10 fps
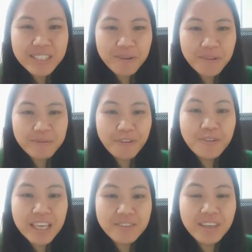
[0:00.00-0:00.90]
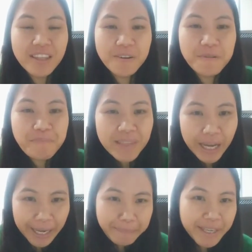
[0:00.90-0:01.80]
So for today's video,
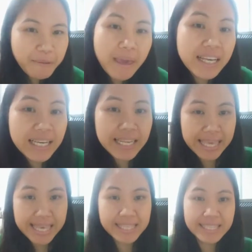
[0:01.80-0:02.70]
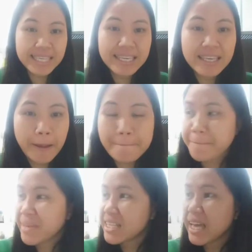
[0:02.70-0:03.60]
I'm gonna make an easy
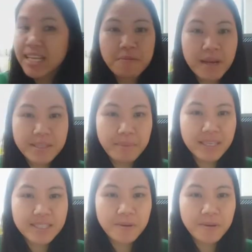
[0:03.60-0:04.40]
salad recipe.